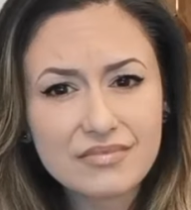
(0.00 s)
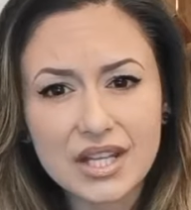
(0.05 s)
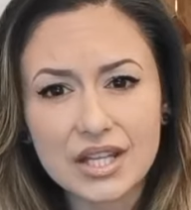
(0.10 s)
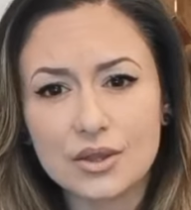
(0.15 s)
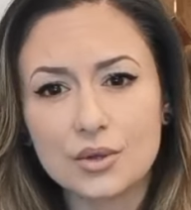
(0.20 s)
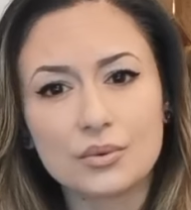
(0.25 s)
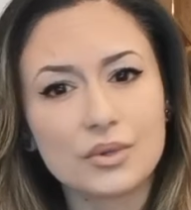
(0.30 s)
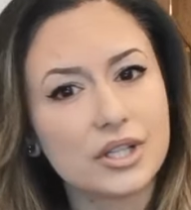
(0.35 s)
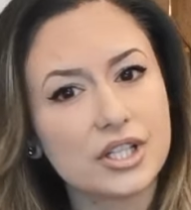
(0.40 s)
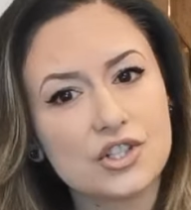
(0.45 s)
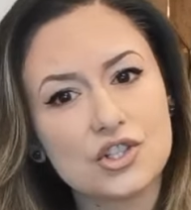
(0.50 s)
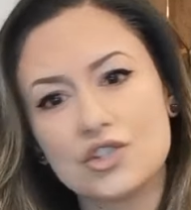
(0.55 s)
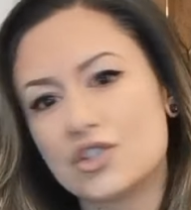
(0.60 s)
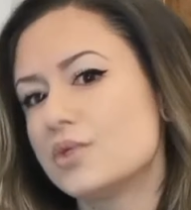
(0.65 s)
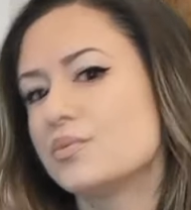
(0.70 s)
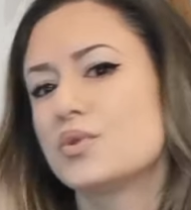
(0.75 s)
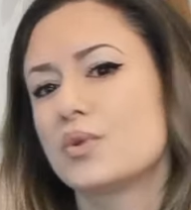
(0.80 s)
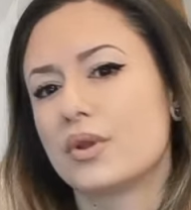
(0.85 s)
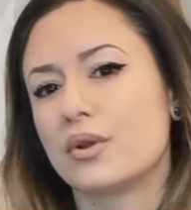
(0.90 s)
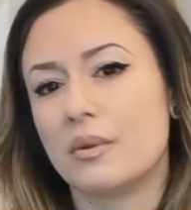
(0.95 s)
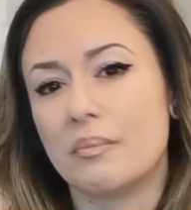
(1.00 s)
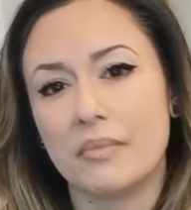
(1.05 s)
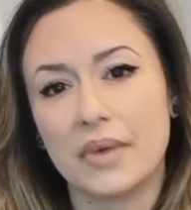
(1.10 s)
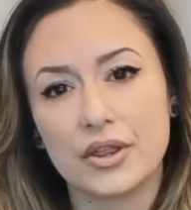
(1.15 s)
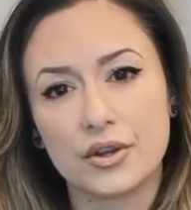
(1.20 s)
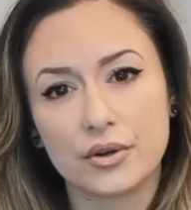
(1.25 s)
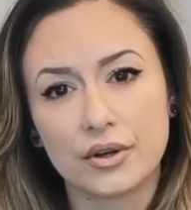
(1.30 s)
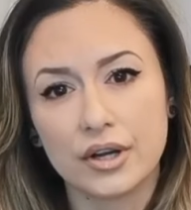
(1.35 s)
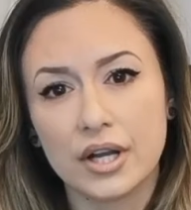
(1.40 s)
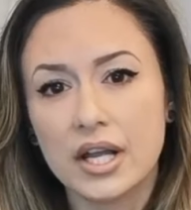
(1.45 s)
the relationships with our
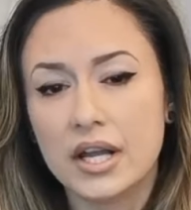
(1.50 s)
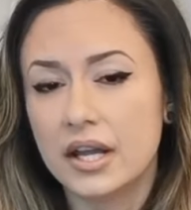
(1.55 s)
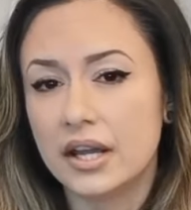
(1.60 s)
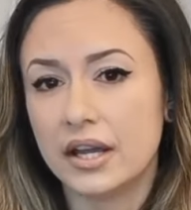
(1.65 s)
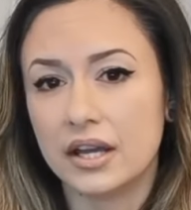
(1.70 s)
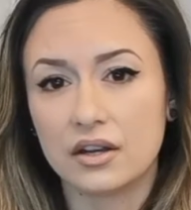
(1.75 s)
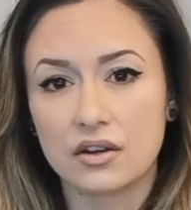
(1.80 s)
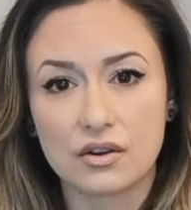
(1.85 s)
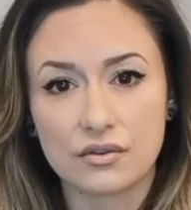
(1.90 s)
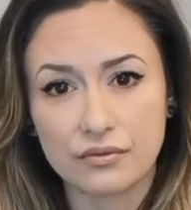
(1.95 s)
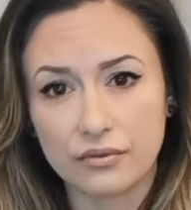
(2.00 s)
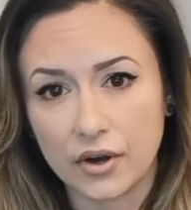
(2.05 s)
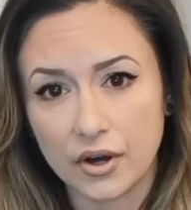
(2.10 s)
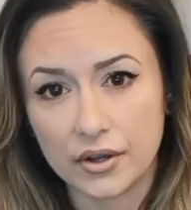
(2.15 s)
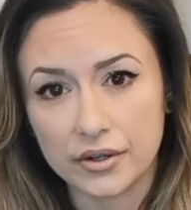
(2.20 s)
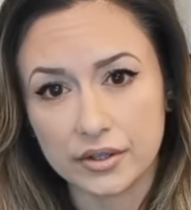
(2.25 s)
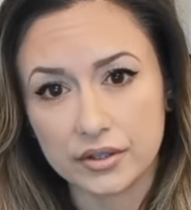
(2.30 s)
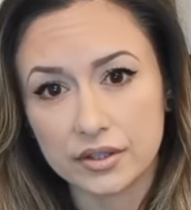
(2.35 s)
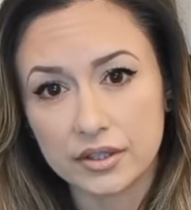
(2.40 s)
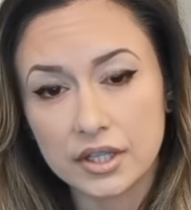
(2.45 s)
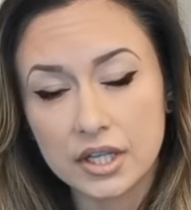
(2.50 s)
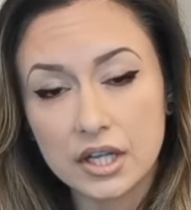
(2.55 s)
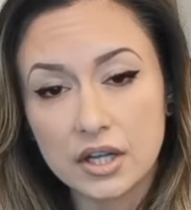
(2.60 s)
mother and our father.